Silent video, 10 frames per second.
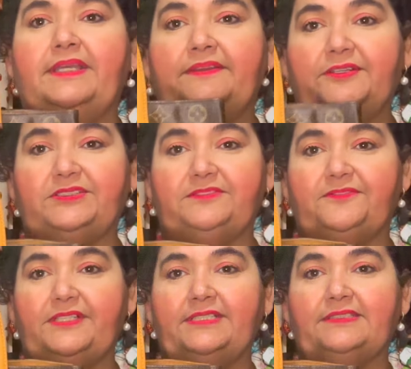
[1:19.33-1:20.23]
There's the
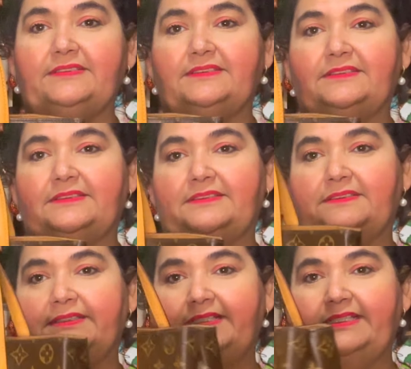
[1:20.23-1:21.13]
front,
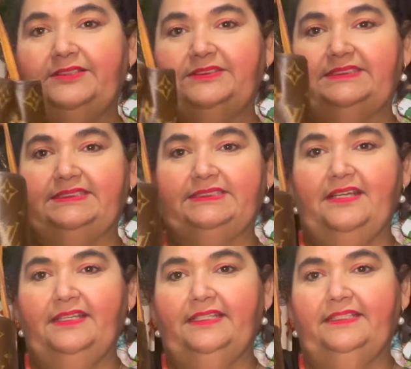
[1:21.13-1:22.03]
here's the
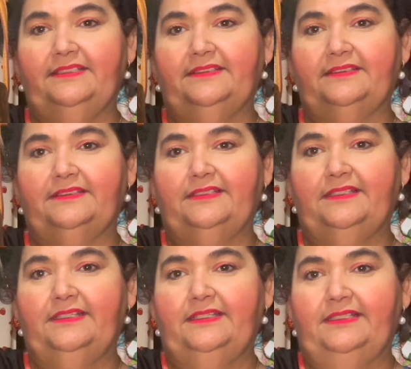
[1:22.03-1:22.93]
side,
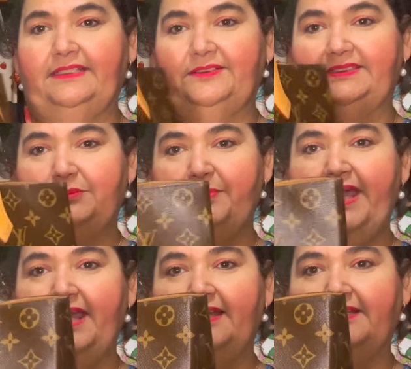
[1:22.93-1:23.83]
here's the back,